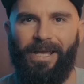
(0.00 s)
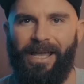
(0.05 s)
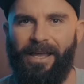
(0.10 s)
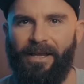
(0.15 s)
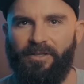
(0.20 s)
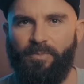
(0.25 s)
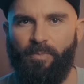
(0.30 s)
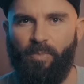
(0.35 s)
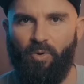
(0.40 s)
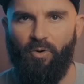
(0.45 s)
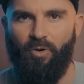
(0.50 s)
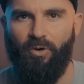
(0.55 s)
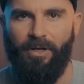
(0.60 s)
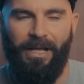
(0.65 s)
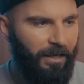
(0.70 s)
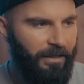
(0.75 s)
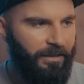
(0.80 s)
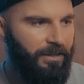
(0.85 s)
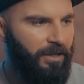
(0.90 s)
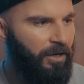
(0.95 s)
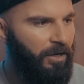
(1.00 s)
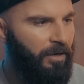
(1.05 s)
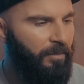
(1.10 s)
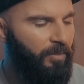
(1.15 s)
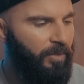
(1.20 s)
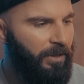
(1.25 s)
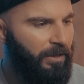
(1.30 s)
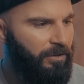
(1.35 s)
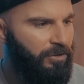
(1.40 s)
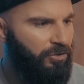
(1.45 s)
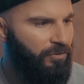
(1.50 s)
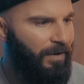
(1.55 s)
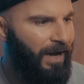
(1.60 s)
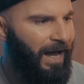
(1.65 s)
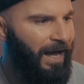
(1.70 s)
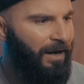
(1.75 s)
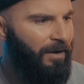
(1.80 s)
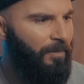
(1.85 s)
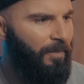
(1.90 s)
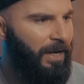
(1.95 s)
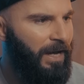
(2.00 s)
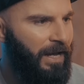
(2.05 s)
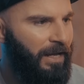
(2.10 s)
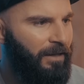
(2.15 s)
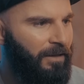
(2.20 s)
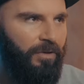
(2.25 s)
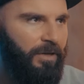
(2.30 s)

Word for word: export is going to be to animate